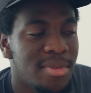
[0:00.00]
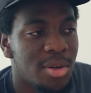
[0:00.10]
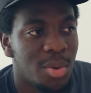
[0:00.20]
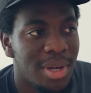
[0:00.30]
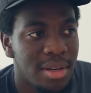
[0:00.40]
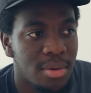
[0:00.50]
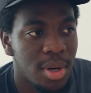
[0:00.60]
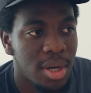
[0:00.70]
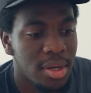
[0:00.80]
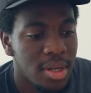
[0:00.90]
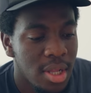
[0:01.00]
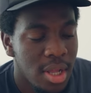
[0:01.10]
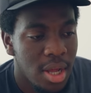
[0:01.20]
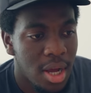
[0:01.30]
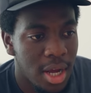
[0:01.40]
a McQueen quote
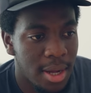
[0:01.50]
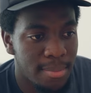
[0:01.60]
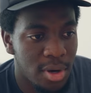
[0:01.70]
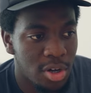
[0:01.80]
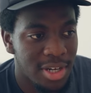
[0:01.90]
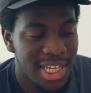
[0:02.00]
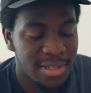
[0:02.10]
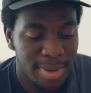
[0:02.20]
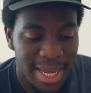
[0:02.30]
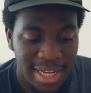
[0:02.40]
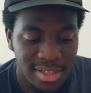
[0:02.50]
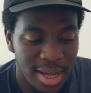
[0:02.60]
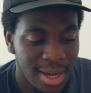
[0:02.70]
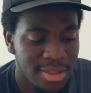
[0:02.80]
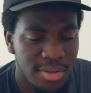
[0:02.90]
um, on his page
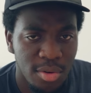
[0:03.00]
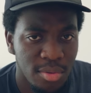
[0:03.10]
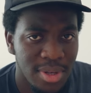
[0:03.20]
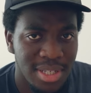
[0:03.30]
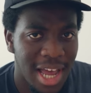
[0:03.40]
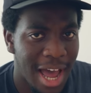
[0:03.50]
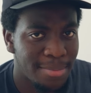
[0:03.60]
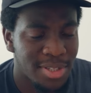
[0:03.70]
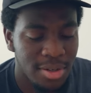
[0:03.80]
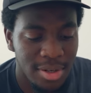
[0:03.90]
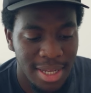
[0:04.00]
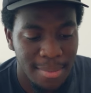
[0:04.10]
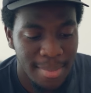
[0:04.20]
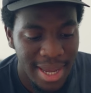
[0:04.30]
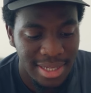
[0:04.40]
that I thought was absolutely
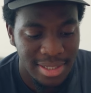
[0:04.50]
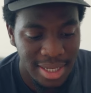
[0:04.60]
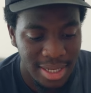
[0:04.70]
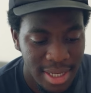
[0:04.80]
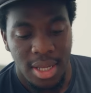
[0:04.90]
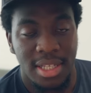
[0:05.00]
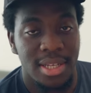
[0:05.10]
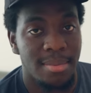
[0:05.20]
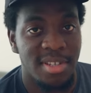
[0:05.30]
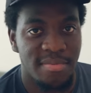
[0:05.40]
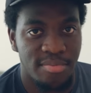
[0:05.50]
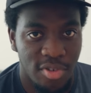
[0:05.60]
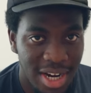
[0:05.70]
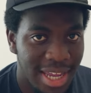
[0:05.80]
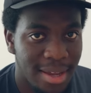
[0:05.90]
amazing in terms of
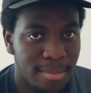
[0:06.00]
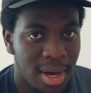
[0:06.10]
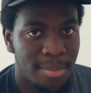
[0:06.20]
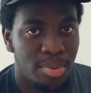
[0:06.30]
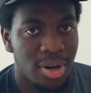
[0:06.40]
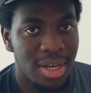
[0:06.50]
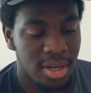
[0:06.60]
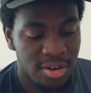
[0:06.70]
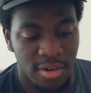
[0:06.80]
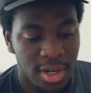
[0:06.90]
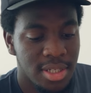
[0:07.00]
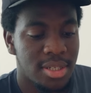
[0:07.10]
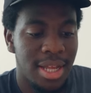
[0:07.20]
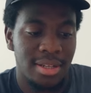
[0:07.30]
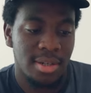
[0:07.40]
bringing my point
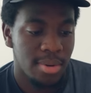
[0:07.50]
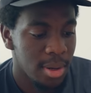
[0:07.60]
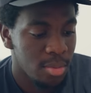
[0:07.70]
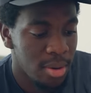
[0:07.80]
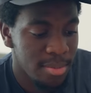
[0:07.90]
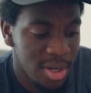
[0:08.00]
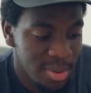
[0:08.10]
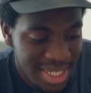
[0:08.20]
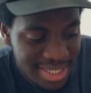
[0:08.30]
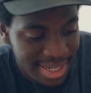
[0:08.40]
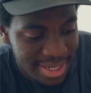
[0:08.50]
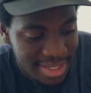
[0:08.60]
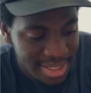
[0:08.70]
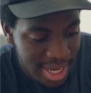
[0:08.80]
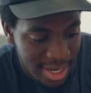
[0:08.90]
across. Now to quote what McQueen said,
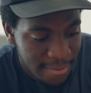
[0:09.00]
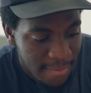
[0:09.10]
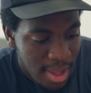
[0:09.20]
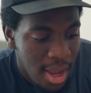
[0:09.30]
he said,